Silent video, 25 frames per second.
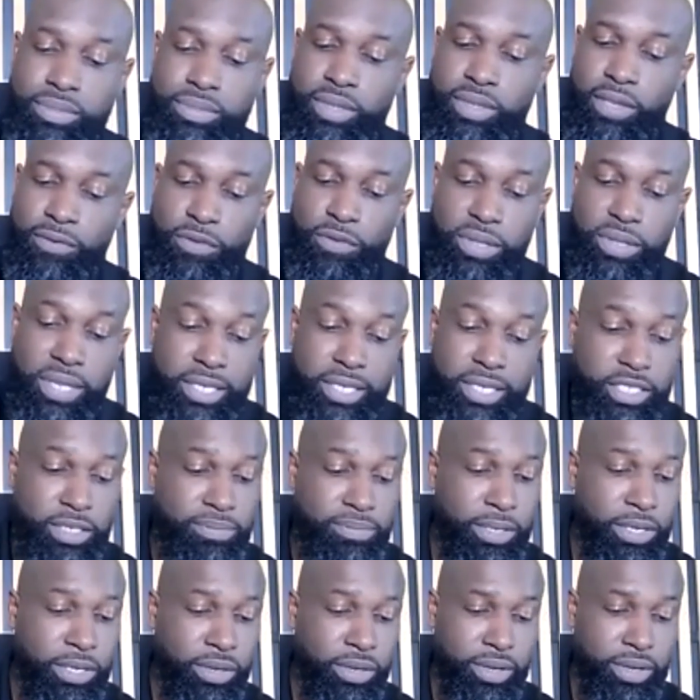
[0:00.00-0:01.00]
If you LinkedIn
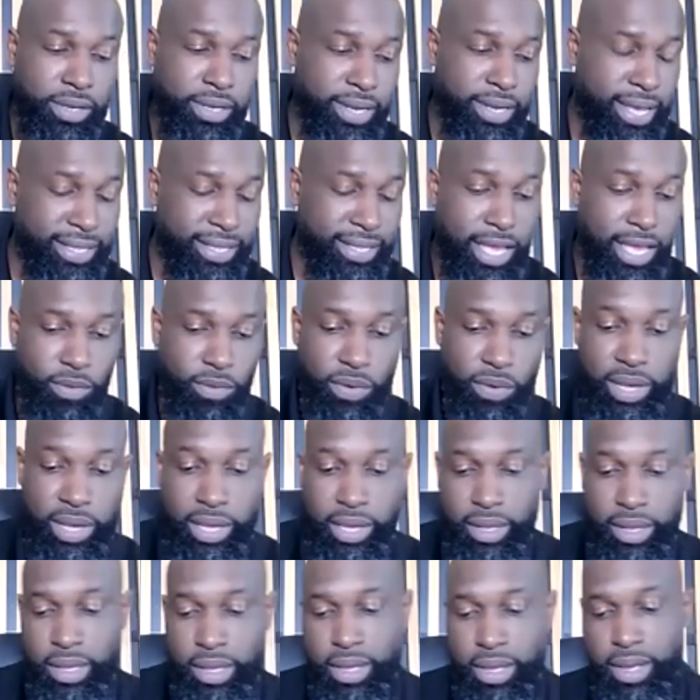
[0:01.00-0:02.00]
me, you can connect that
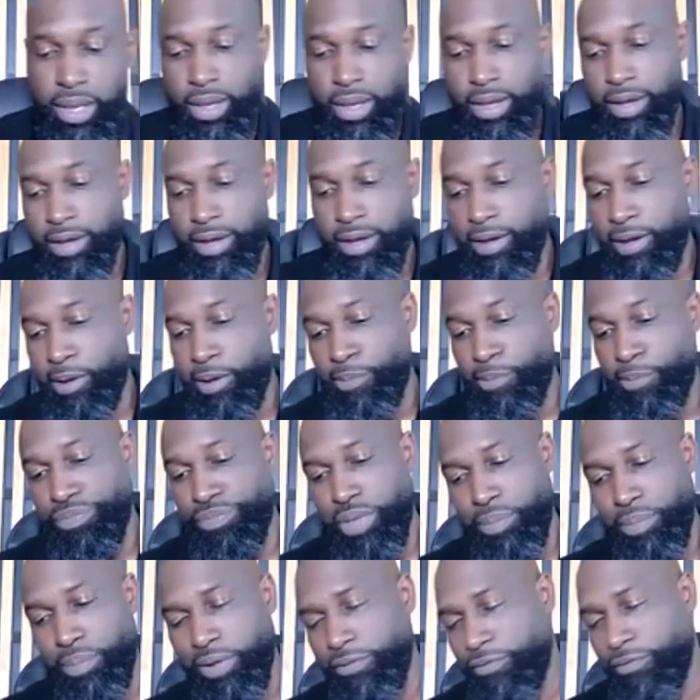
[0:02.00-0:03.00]
way. I'm
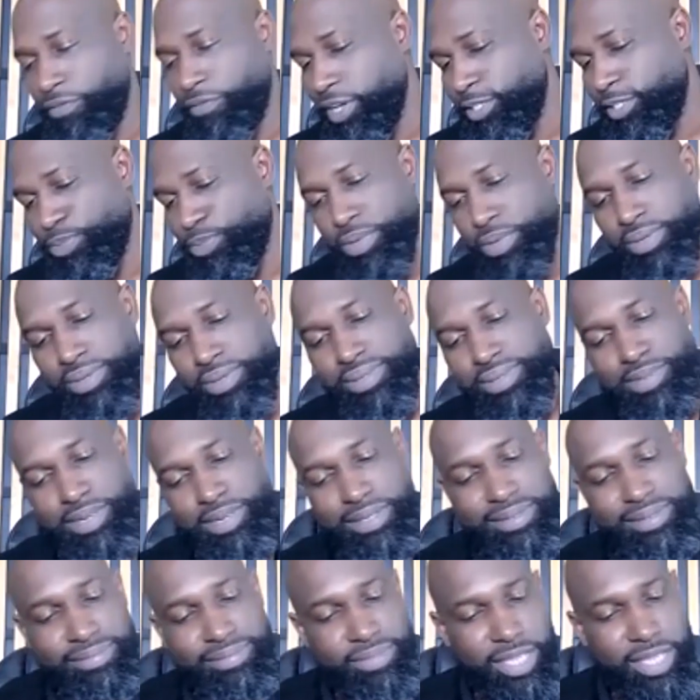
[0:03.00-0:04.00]
on Facebook, I'm
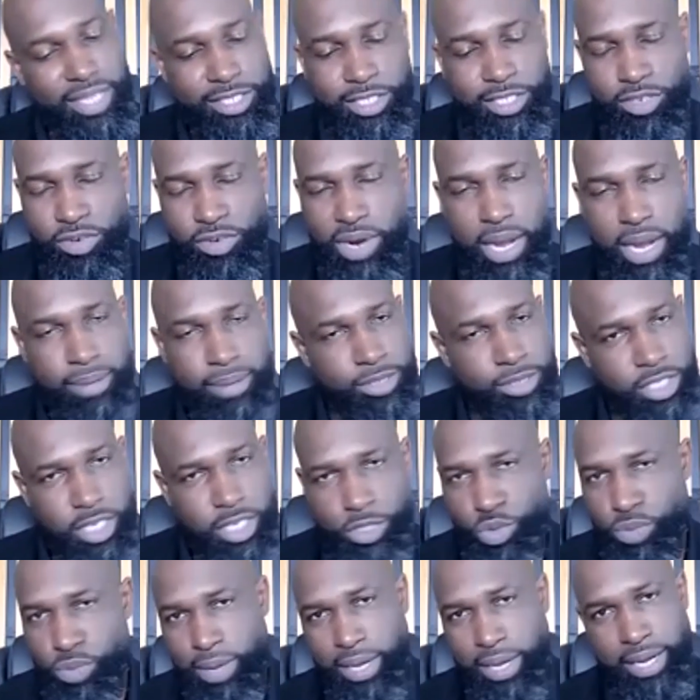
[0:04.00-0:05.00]
on Instagram,
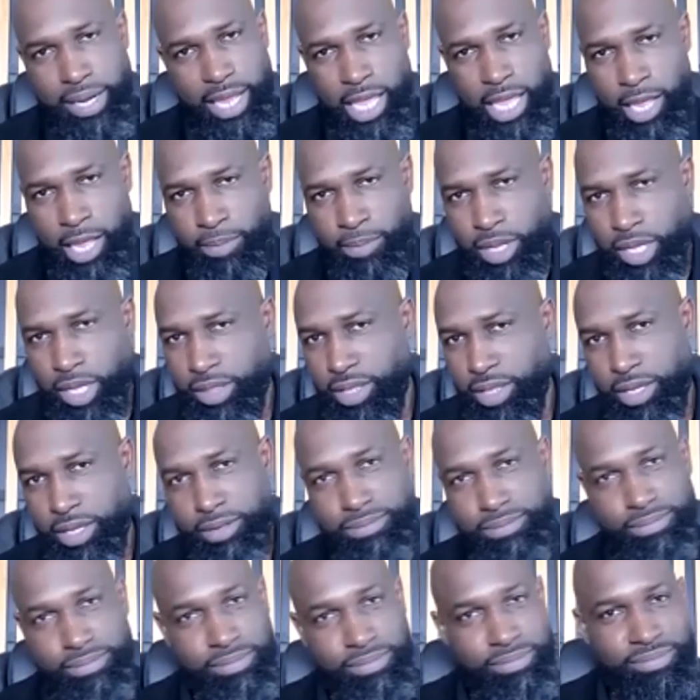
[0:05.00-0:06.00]
just with my name,
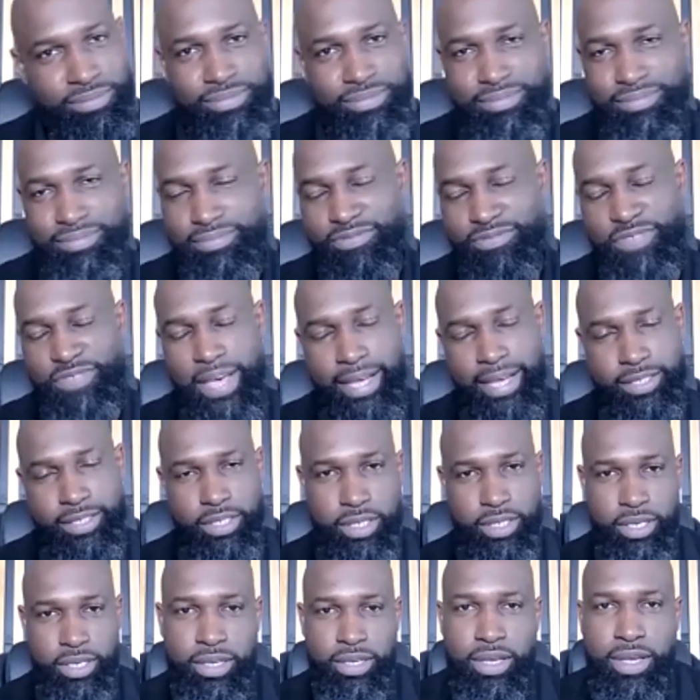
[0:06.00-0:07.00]
nothing
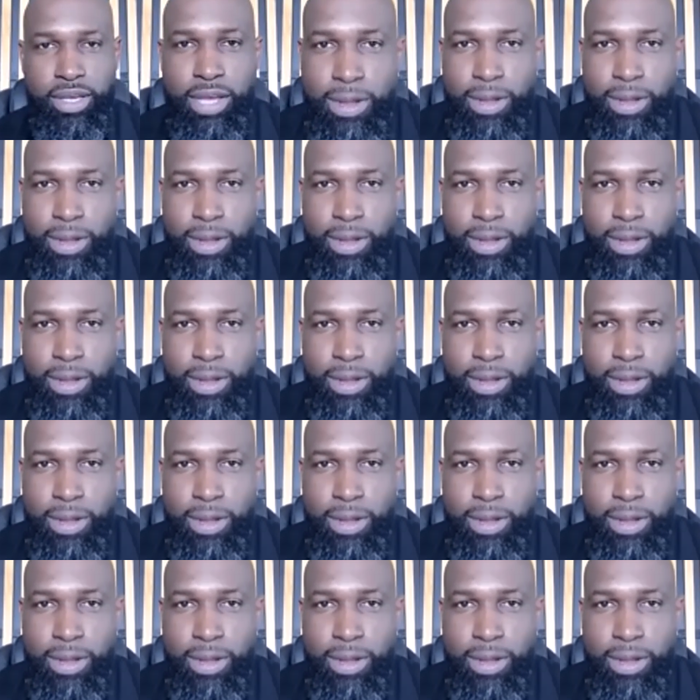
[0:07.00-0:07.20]
fancy,